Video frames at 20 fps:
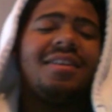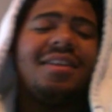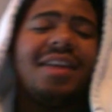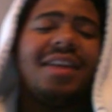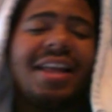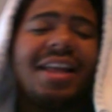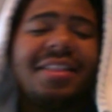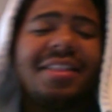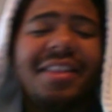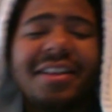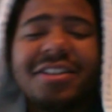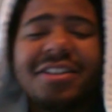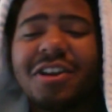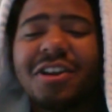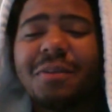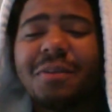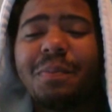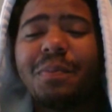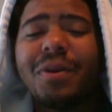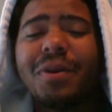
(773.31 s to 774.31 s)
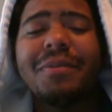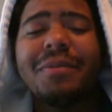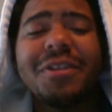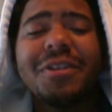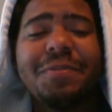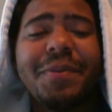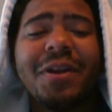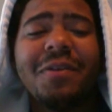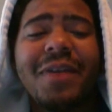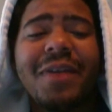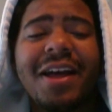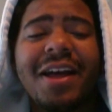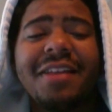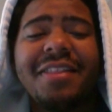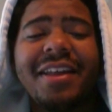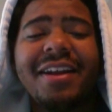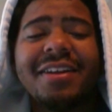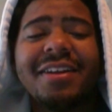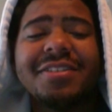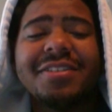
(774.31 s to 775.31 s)
I think it's going to pretty much be around
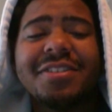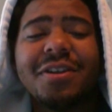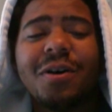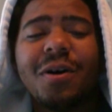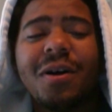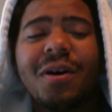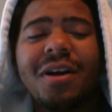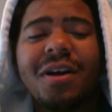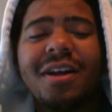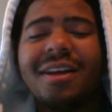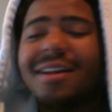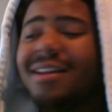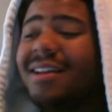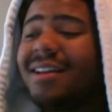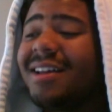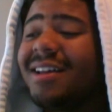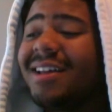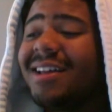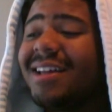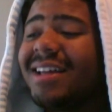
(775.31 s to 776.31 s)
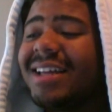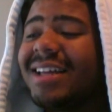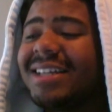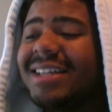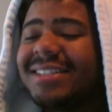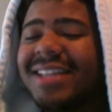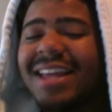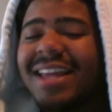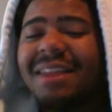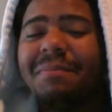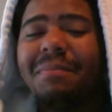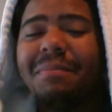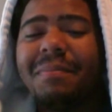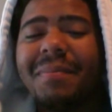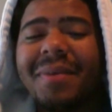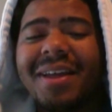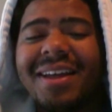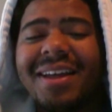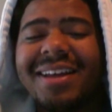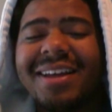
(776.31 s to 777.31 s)
there. So is that in
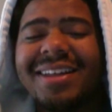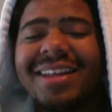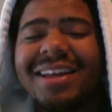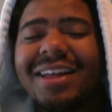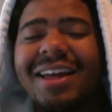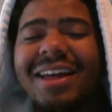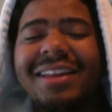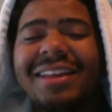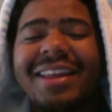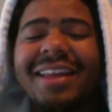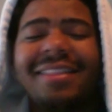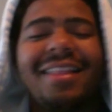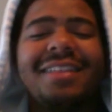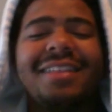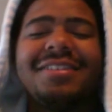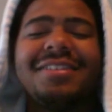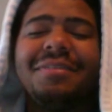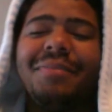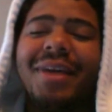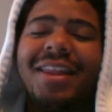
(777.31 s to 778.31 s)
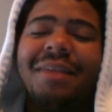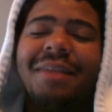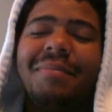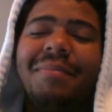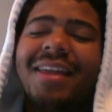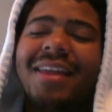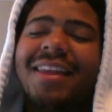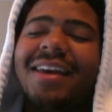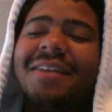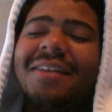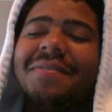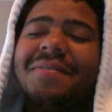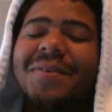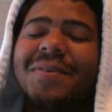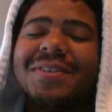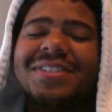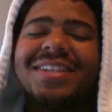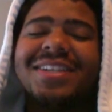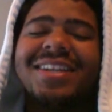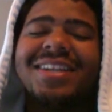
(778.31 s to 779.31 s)
I doubt that's in Melee
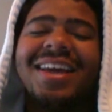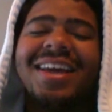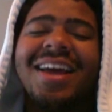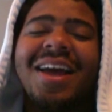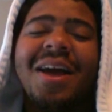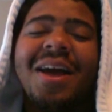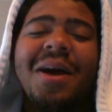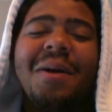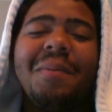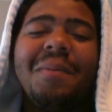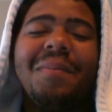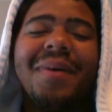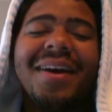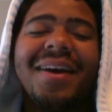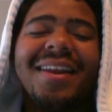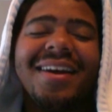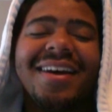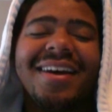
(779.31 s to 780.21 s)
unfortunately, but